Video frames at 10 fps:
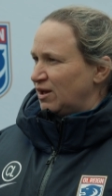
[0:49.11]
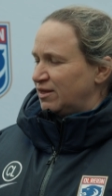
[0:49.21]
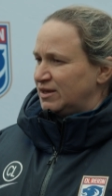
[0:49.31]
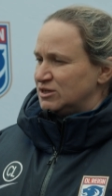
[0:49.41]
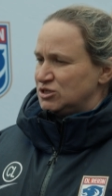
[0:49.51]
I
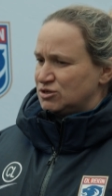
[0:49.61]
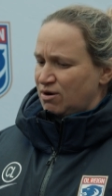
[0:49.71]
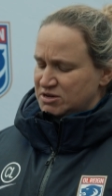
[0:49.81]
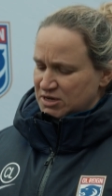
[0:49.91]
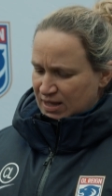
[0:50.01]
think she's
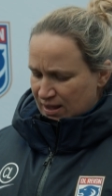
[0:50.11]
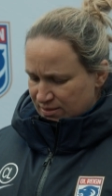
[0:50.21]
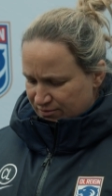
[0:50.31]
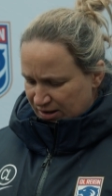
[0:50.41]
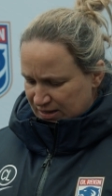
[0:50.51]
gradually getting
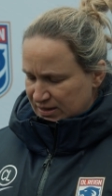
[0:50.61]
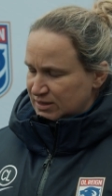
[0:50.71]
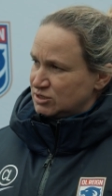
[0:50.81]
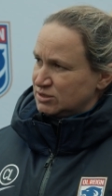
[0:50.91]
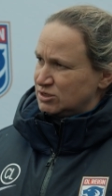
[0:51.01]
the
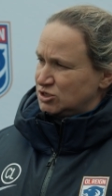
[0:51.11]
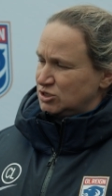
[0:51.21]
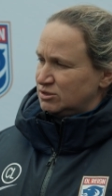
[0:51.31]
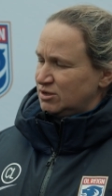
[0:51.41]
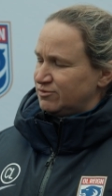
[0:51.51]
recognition that she
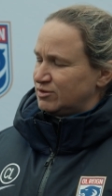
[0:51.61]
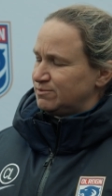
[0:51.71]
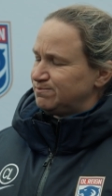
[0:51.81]
deserves